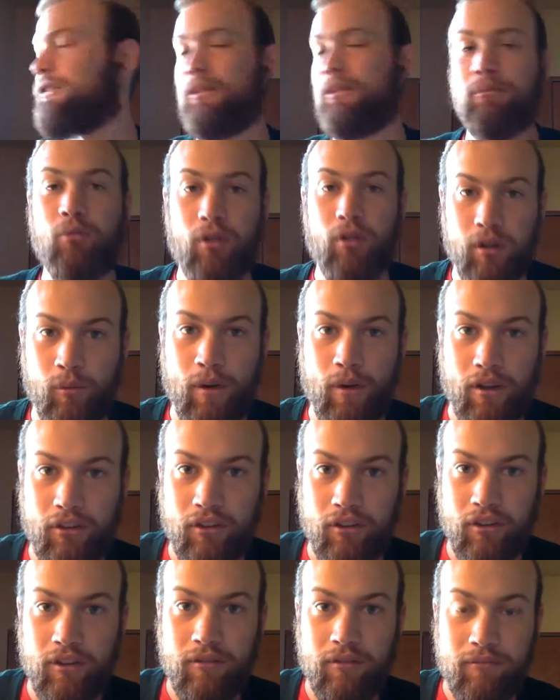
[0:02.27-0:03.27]
good morning,
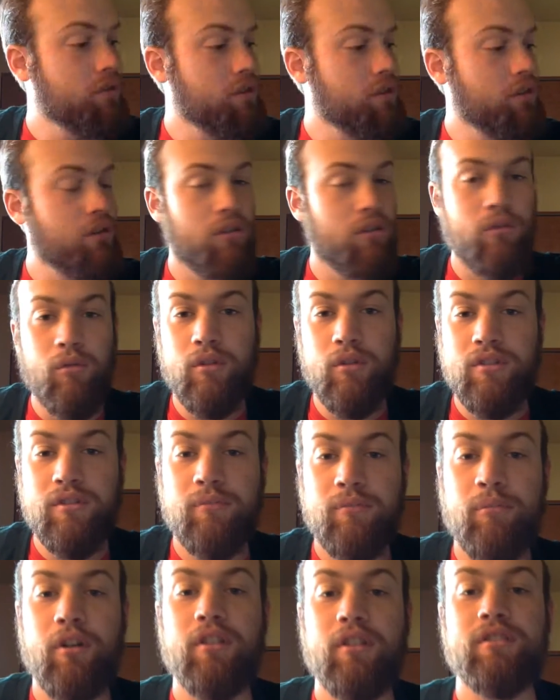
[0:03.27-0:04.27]
Wesley.
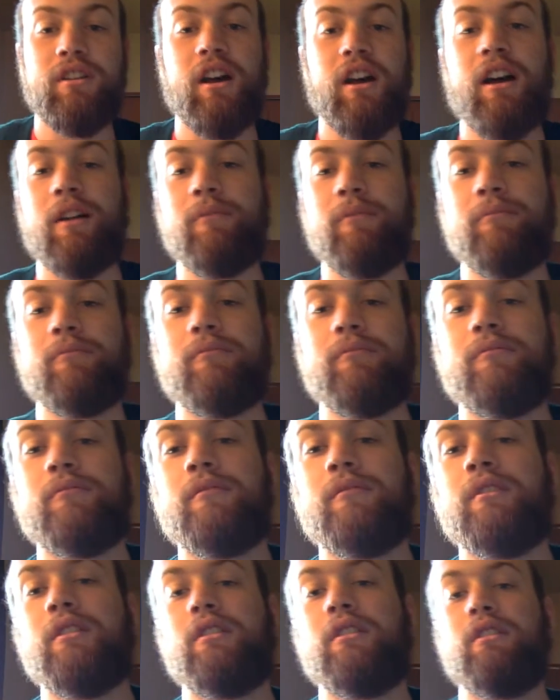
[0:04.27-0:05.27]
Once upon a time,
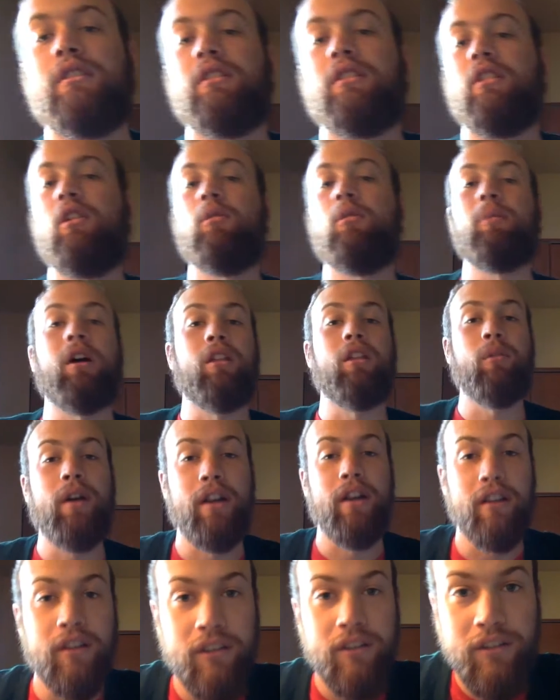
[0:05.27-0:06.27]
oh, by the
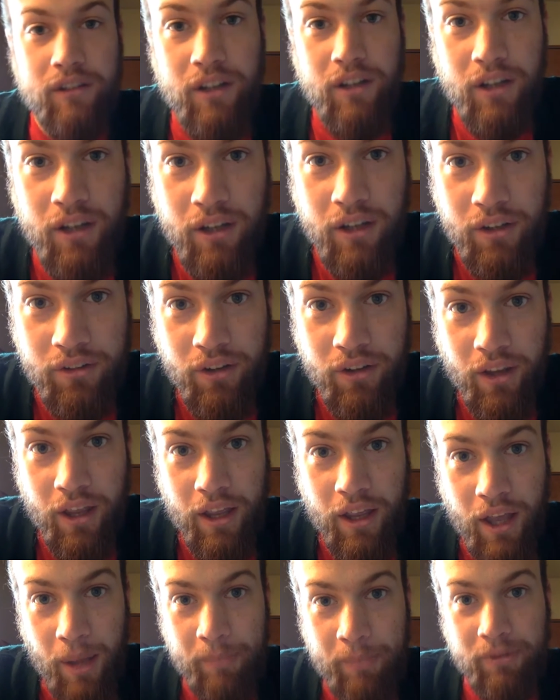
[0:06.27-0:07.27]
way,
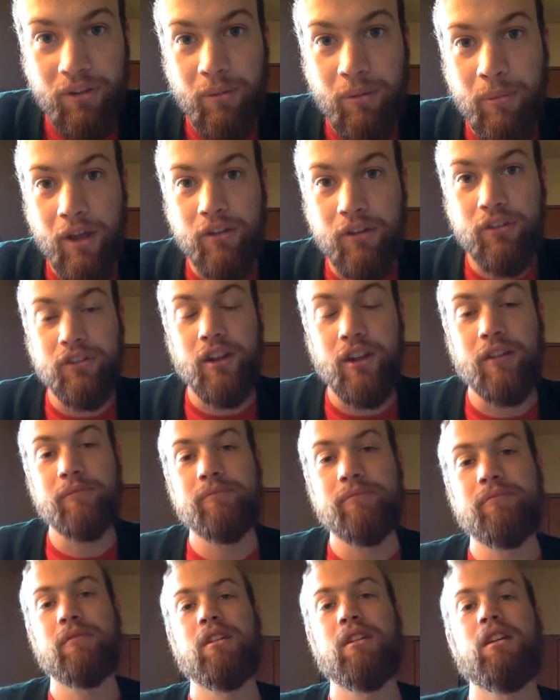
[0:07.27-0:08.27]
happy St. Patrick's Day.
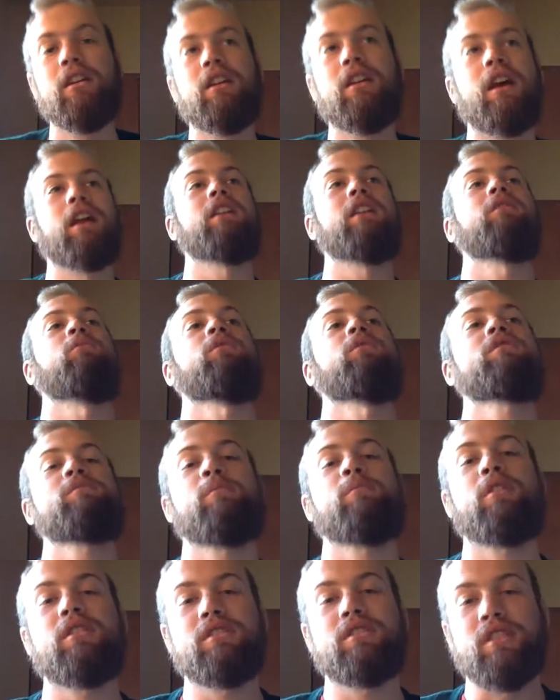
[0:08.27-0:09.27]
And
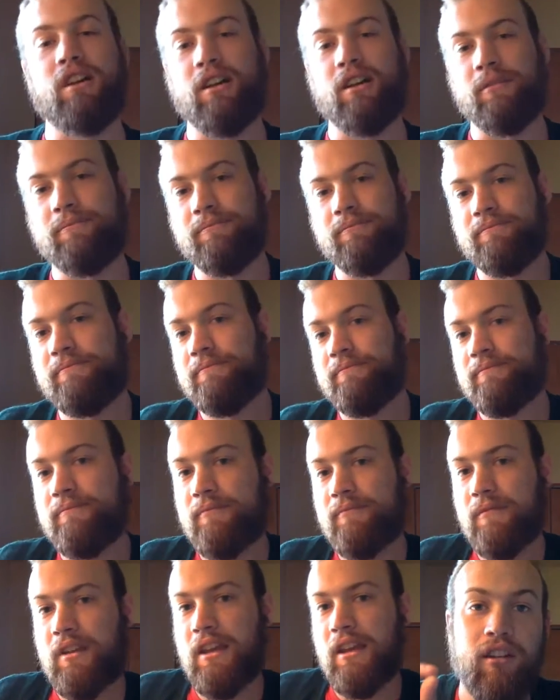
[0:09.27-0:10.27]
once upon a time,
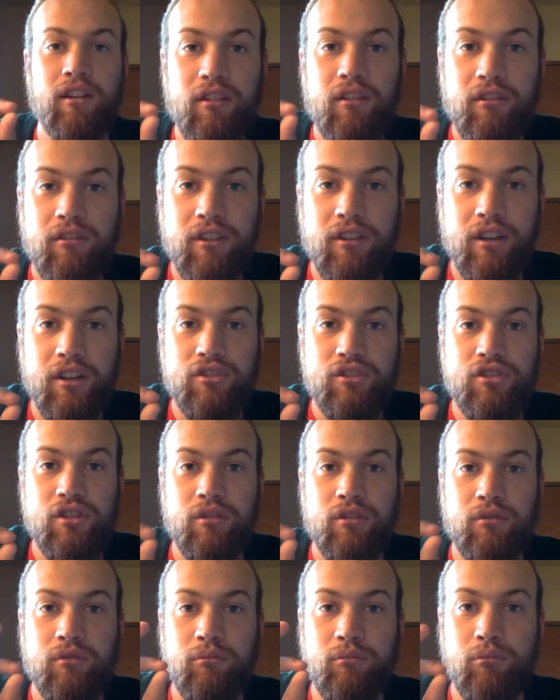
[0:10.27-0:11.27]
in a little
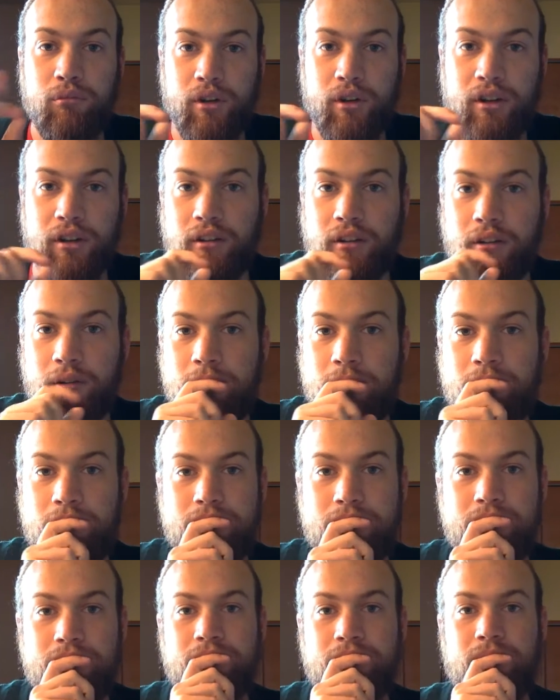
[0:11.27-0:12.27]
village in Britain,
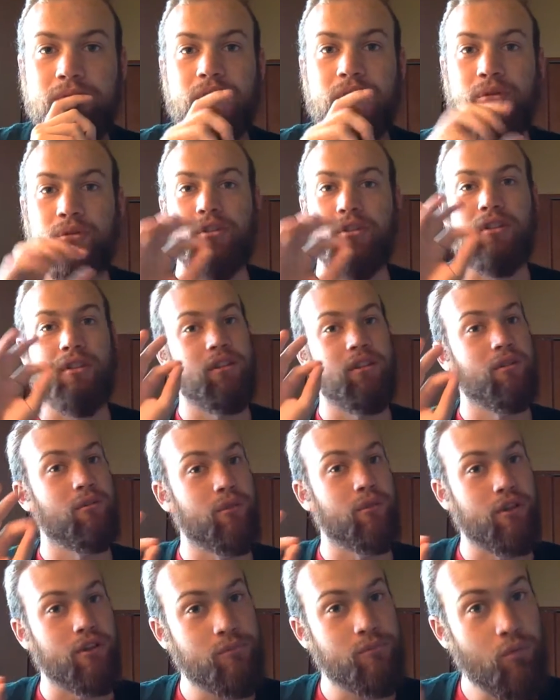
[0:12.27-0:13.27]
there was a
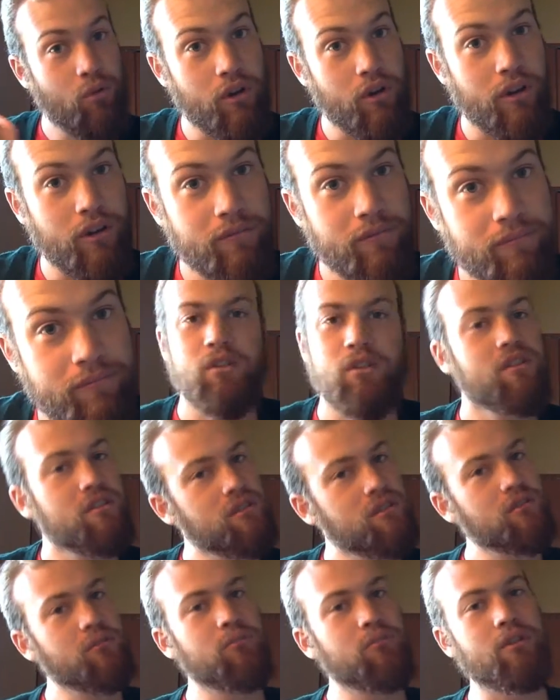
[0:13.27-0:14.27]
little British boy.
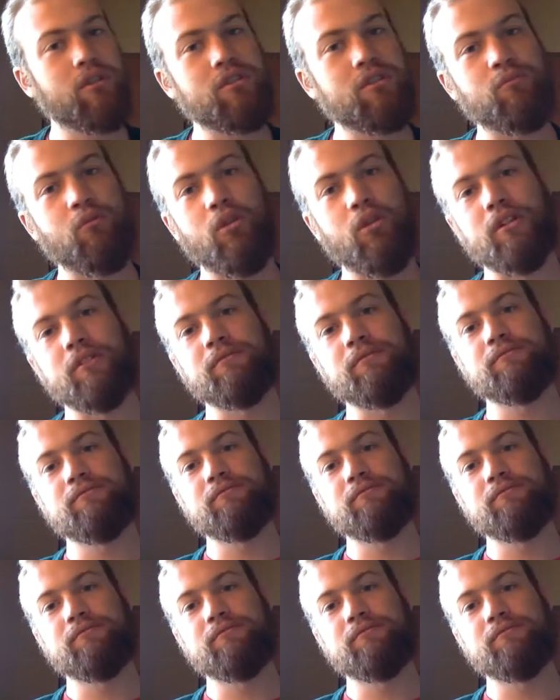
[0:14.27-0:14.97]
This little British boy